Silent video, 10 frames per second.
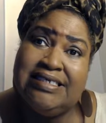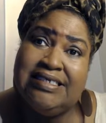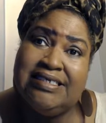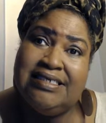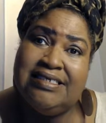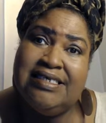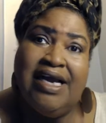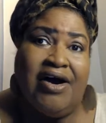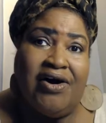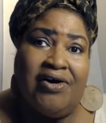
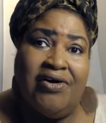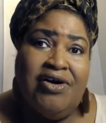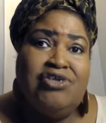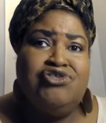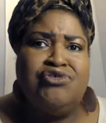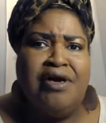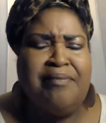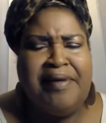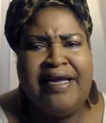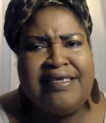No. Trump
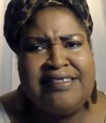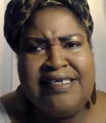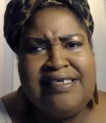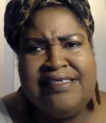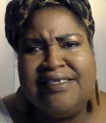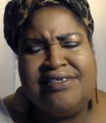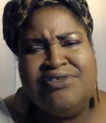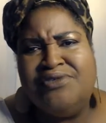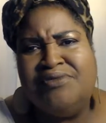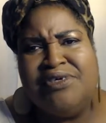pansies are
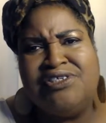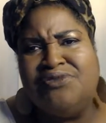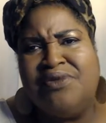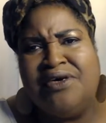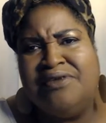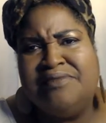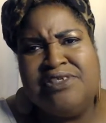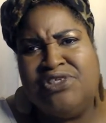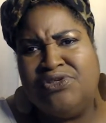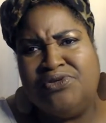doing what you want them to
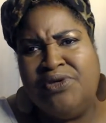do.